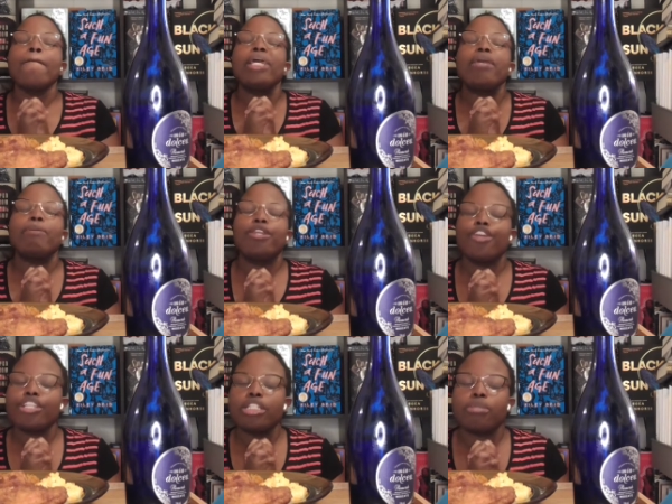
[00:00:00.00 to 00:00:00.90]
May it be
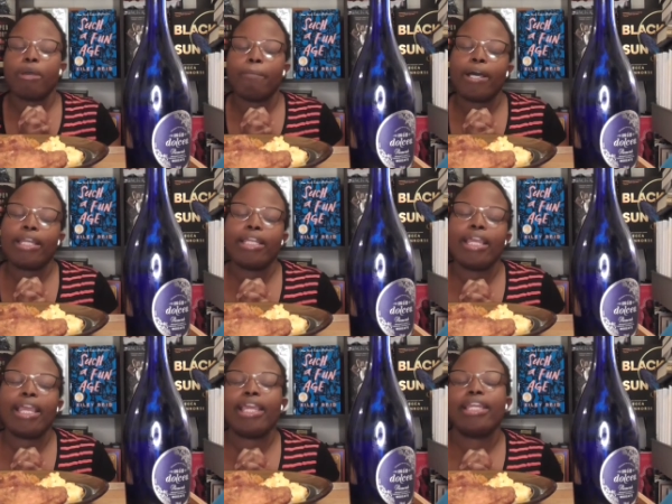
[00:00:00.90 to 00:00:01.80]
nourishing to my
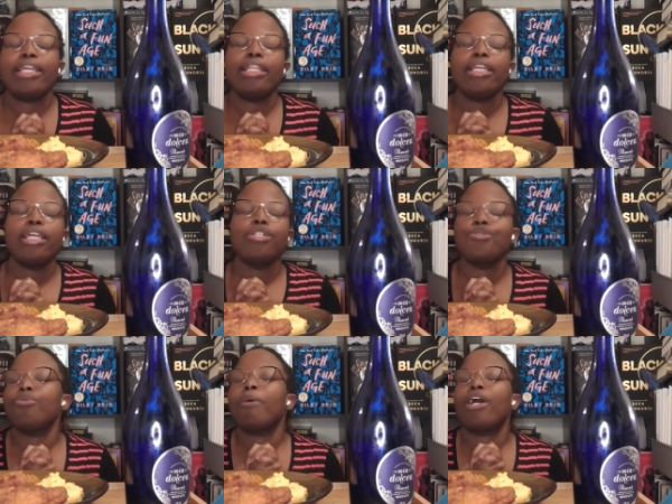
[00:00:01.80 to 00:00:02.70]
body and healing
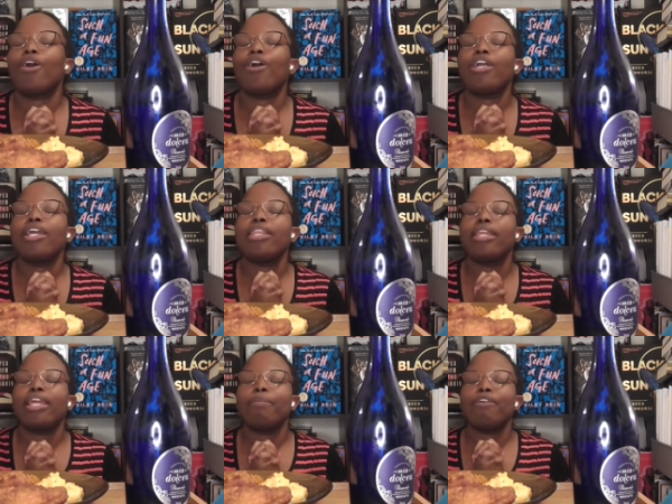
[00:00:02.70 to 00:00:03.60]
to my heart. In
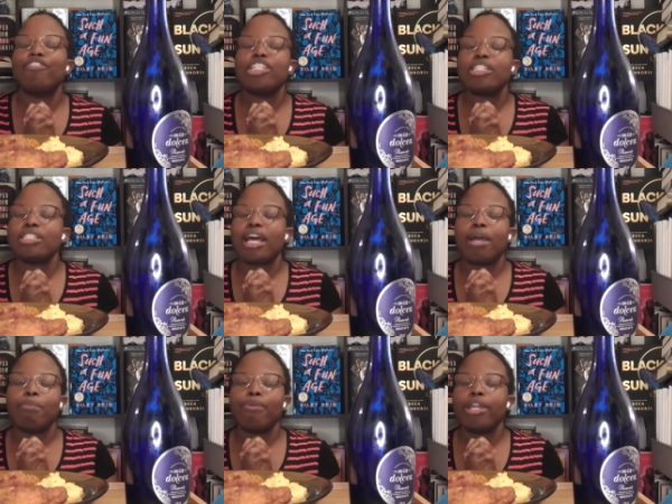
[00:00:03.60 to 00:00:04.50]
the name of Jesus,
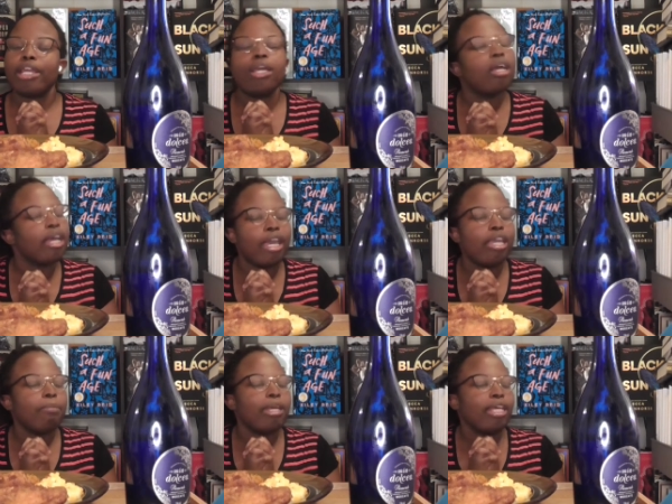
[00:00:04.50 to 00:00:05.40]
I pray.
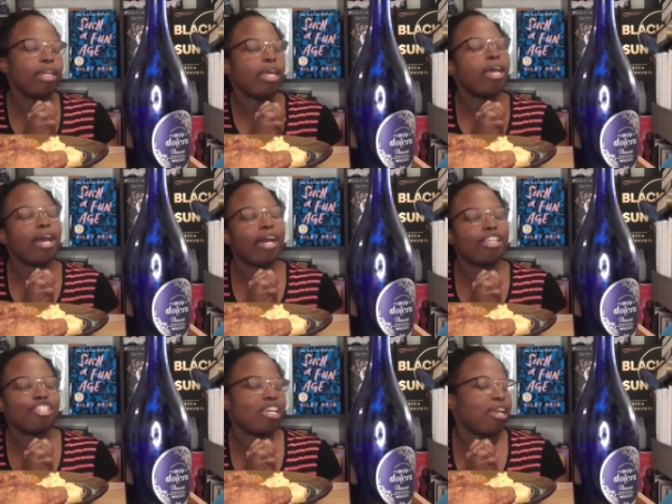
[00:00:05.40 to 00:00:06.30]
Amen,
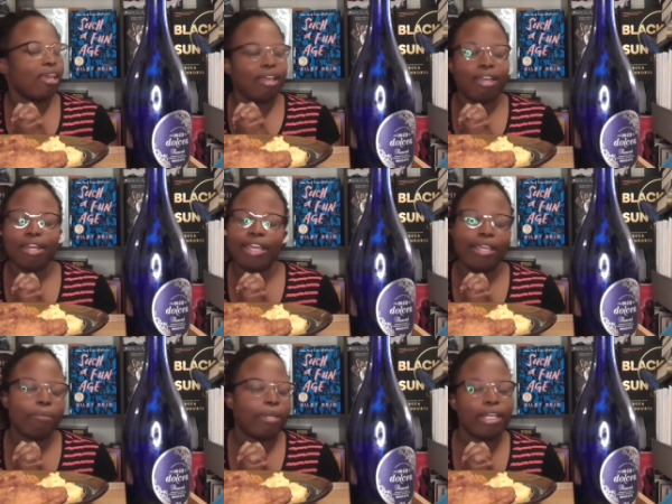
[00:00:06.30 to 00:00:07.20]
Ashe, and
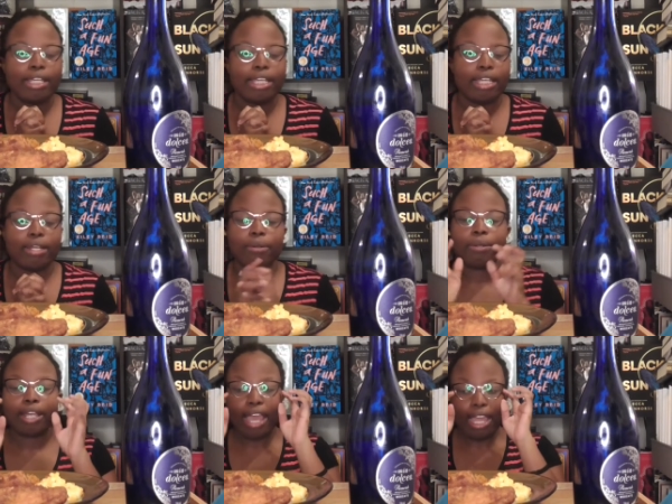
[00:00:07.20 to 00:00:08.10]
amen again,
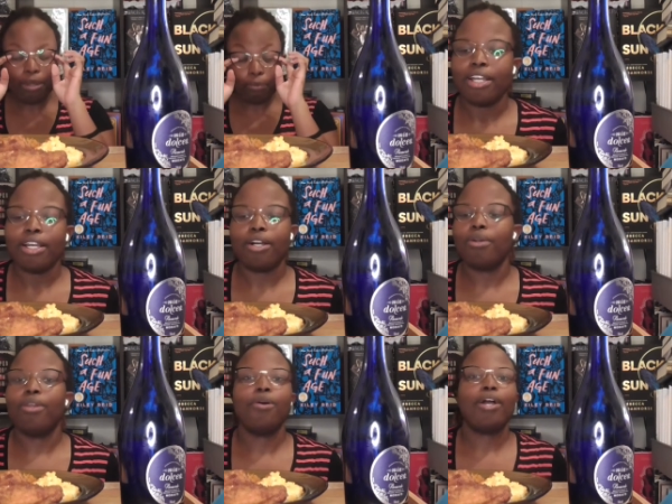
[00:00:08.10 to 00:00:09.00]
okay? Oh,
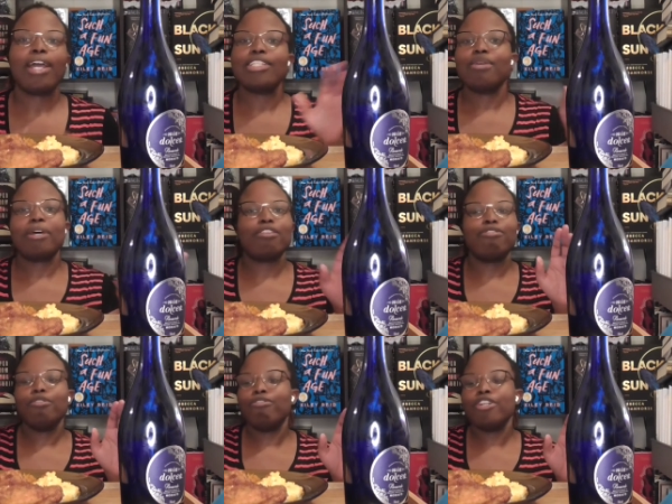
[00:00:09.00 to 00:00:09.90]
Lord, I gotta tell you about the
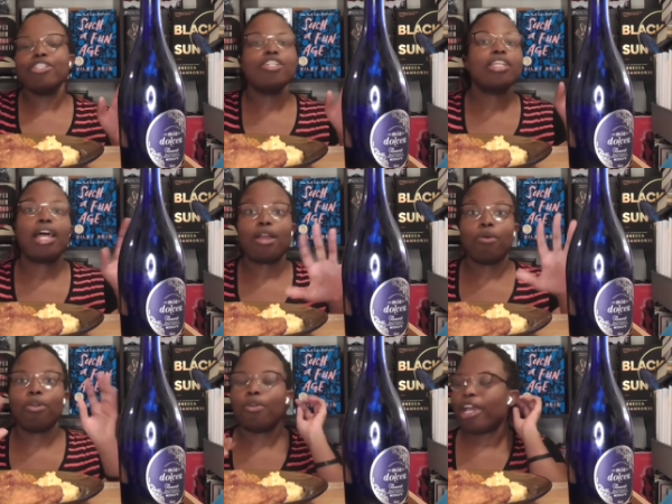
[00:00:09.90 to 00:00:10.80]
food first. There's a lot
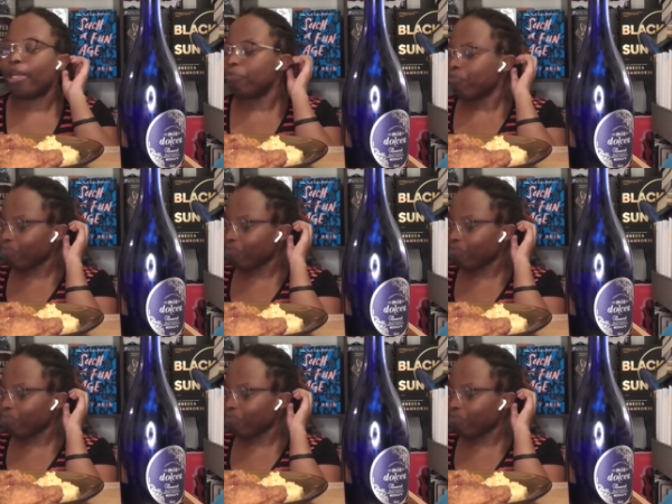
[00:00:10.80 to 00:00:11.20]
going on, okay?